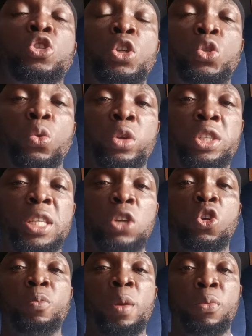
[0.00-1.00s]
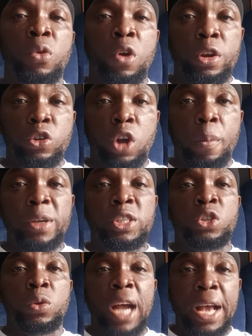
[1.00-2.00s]
just to reach out to people on the comment
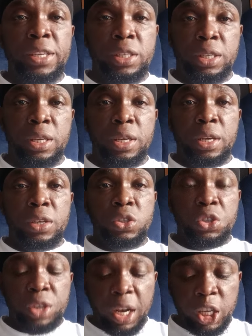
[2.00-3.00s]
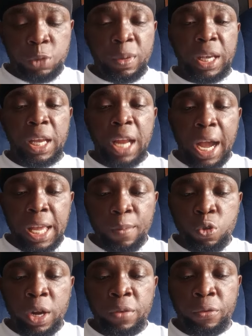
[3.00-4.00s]
section. Guys, Sincerely speaking, I
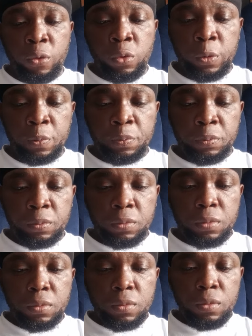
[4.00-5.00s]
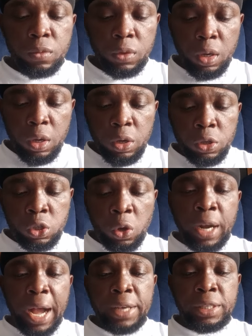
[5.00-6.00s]
am grateful.
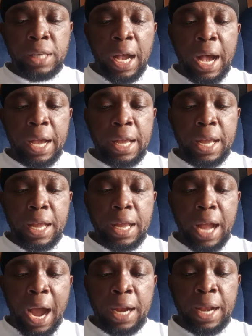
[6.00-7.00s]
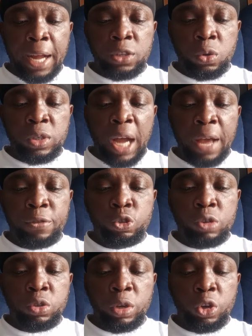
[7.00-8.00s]
So guys, I, I like to dive
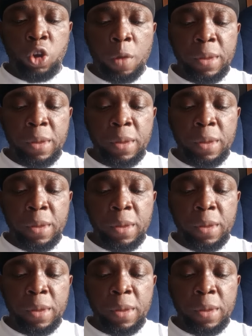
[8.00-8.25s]
straight to the